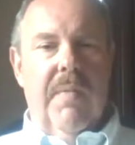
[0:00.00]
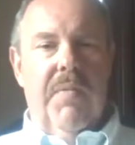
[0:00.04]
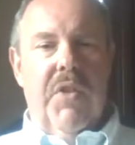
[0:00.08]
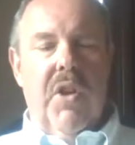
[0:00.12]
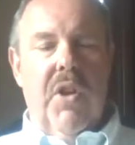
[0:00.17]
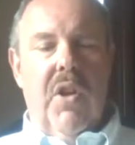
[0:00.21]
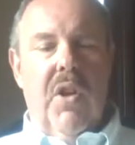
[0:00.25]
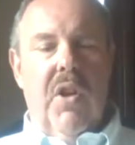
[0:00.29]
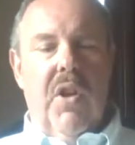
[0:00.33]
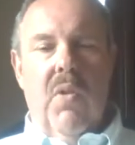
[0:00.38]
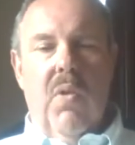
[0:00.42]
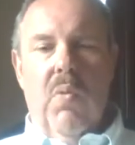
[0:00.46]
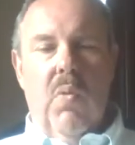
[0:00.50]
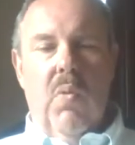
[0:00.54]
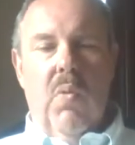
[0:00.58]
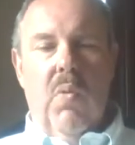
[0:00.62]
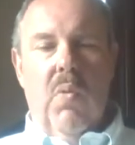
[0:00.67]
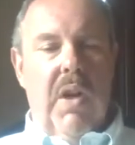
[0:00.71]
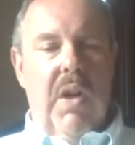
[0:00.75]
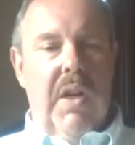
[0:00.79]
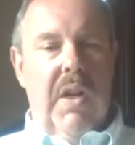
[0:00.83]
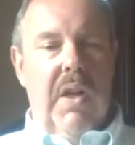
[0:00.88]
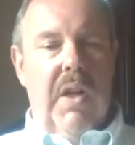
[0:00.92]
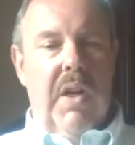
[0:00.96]
We're
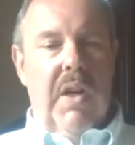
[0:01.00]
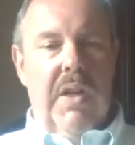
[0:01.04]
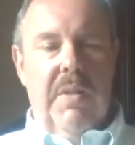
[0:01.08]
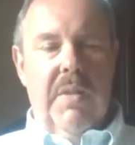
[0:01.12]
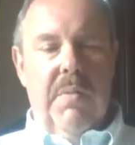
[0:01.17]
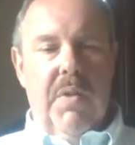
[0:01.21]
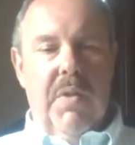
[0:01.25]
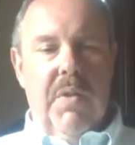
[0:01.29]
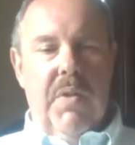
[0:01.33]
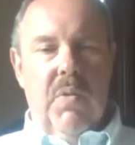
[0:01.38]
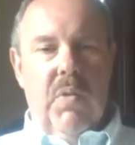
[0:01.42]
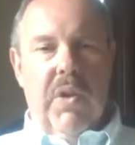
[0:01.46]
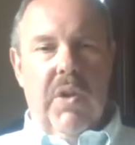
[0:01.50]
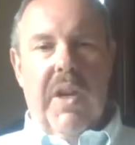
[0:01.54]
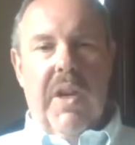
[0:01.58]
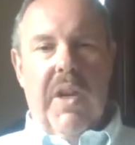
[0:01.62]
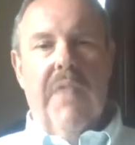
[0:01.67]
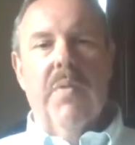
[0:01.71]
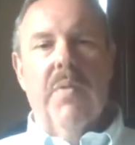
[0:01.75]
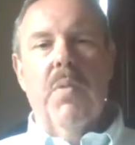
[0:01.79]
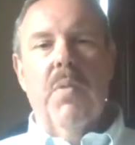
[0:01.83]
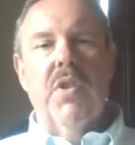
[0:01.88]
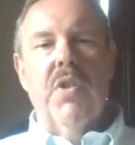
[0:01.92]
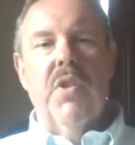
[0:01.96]
going to
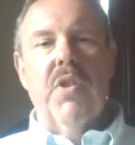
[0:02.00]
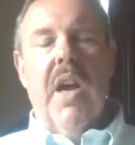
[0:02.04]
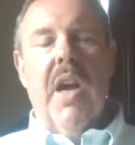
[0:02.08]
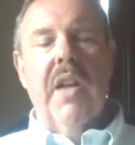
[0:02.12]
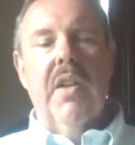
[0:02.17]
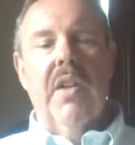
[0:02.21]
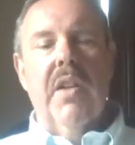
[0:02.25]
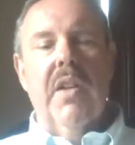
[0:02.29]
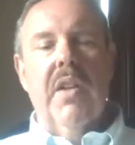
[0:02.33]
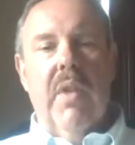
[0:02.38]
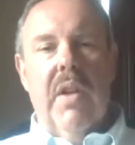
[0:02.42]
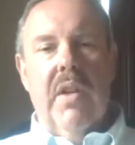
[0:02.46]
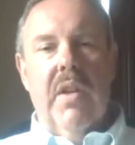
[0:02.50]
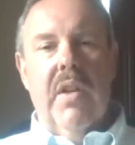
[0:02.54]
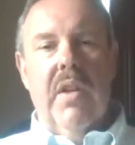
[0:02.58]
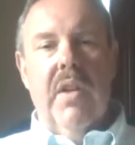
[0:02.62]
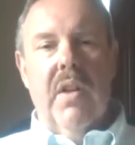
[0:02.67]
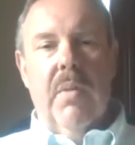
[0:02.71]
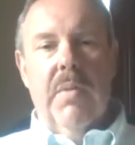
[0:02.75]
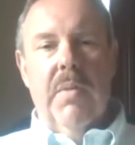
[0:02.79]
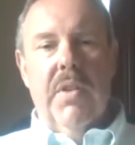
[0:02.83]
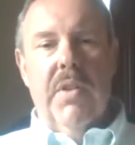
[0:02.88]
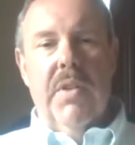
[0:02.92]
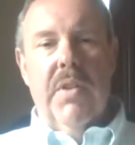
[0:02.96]
have the most highly rated
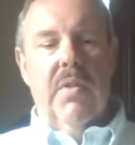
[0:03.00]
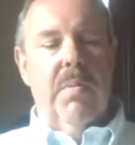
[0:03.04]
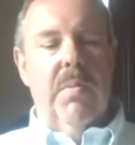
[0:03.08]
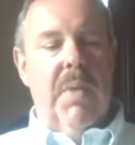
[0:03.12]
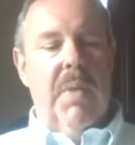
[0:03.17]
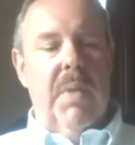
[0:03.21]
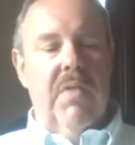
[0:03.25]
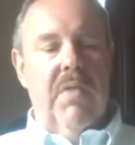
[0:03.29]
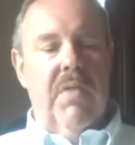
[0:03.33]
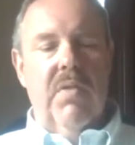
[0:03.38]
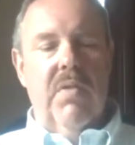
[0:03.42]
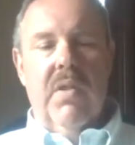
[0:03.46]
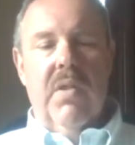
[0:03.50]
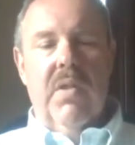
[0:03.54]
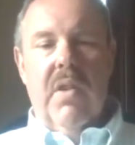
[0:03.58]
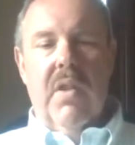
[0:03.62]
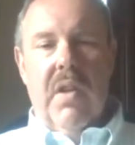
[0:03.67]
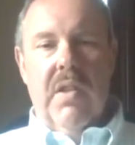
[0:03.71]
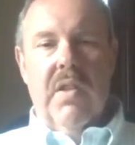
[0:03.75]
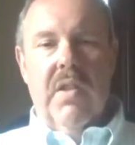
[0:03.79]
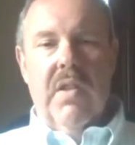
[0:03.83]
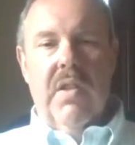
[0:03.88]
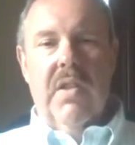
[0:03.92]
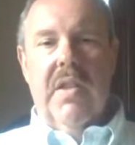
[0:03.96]
companies on the Baker's
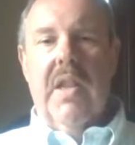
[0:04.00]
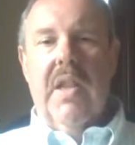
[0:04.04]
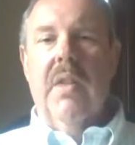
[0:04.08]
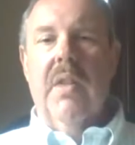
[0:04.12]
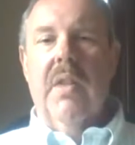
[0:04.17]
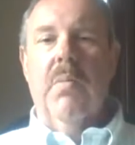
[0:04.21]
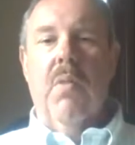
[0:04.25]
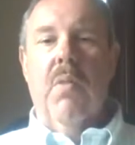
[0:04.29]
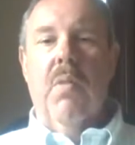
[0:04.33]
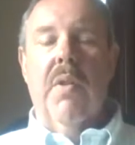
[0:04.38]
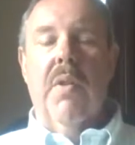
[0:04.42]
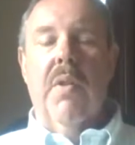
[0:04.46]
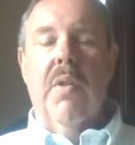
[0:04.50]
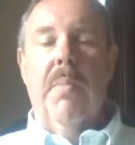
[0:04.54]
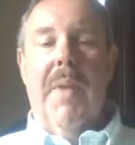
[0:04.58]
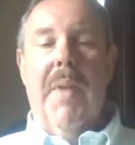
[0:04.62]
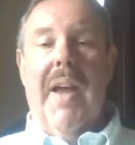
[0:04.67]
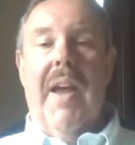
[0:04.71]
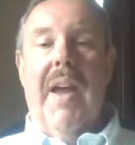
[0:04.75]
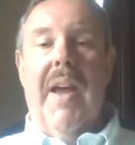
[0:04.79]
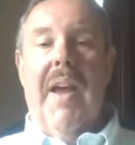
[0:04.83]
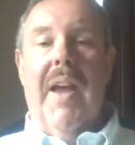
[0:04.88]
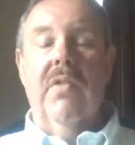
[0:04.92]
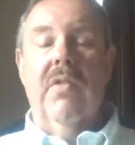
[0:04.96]
Dozens taking part in a
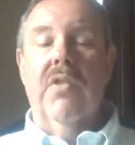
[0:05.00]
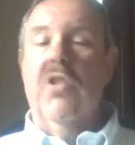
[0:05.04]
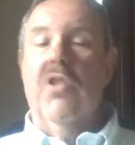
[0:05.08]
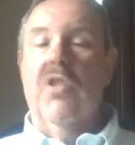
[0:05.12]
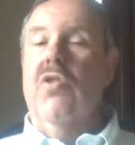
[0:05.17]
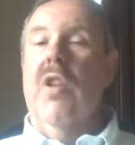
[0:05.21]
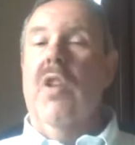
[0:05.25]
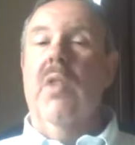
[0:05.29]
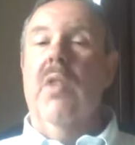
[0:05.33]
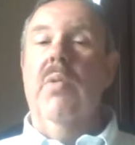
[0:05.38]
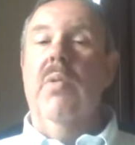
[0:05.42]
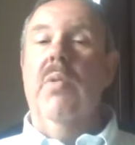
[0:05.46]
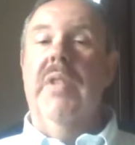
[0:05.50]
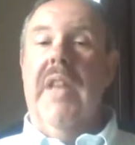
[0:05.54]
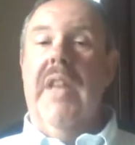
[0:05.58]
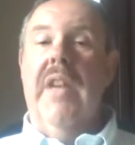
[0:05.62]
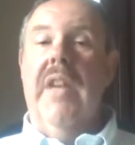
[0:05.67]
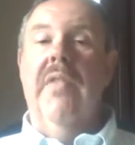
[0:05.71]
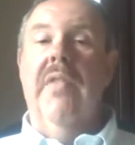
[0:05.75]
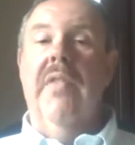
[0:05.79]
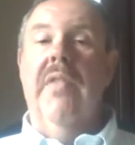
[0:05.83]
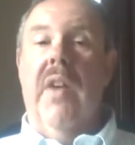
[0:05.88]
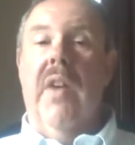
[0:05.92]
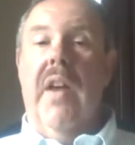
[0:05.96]
panel to try to
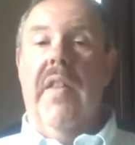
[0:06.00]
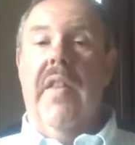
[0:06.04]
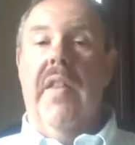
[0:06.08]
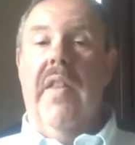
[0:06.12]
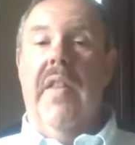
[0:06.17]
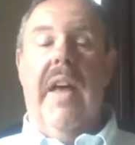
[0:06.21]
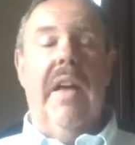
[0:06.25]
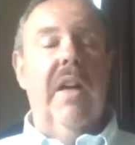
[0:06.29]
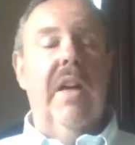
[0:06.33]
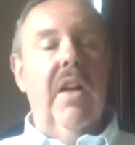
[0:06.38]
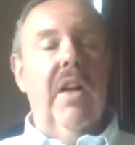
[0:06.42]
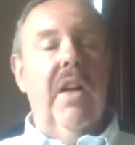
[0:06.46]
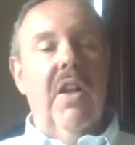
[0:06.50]
identify that.